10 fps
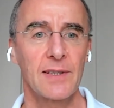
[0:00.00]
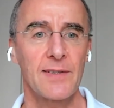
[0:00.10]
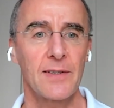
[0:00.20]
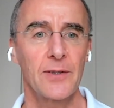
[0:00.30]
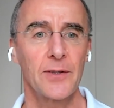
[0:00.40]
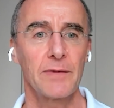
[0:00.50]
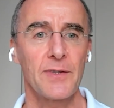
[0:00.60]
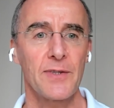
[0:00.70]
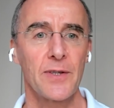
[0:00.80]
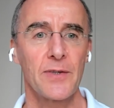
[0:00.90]
there's a lot of
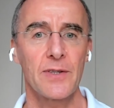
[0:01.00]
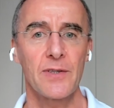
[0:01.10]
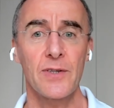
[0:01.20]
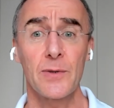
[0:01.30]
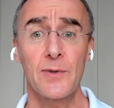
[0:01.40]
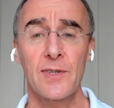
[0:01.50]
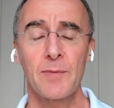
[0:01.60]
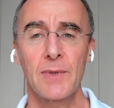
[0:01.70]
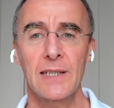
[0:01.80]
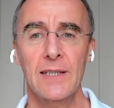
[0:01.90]
research that shows that
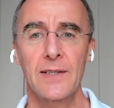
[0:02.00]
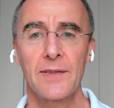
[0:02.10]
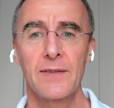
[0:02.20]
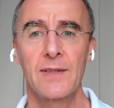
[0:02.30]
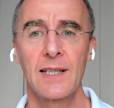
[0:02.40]
mental health